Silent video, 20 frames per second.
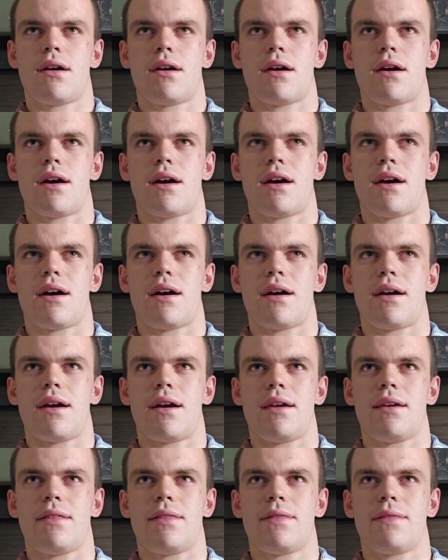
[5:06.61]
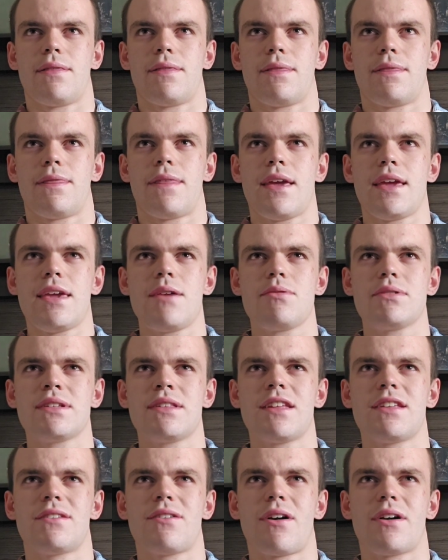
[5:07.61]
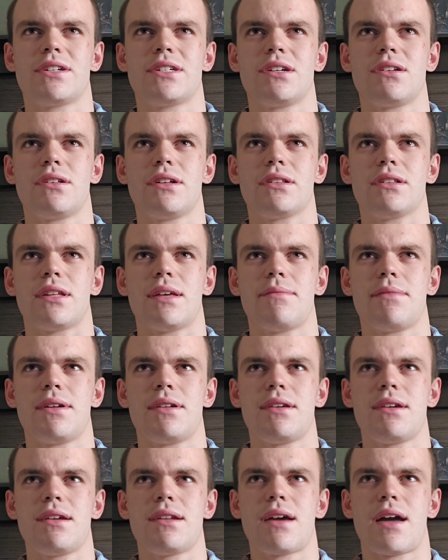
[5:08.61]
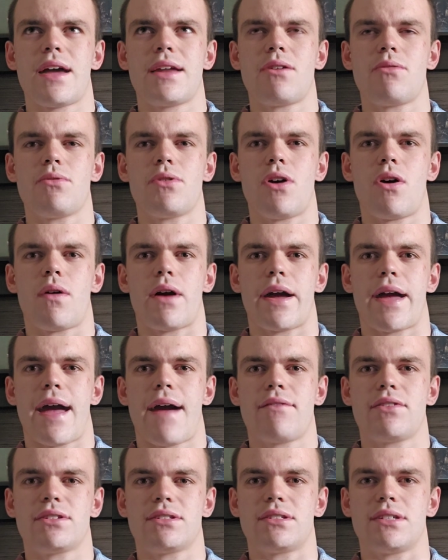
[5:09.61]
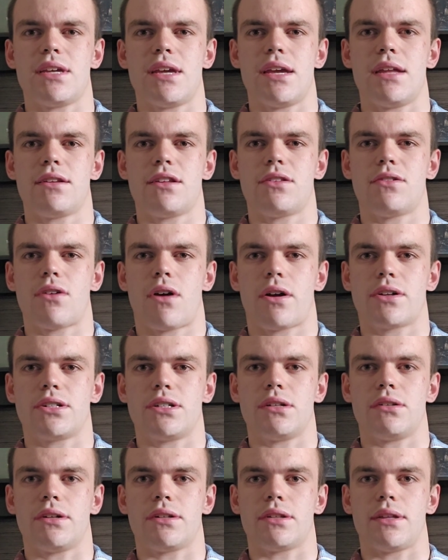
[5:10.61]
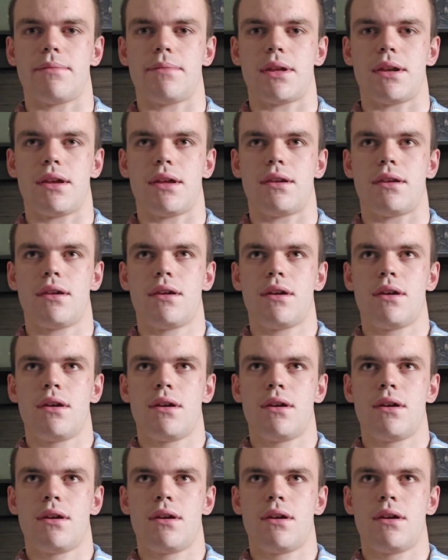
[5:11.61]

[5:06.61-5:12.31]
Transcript: I think he was in the Darjeeling Limited. I don't know. I haven't seen the Darjeeling Limited.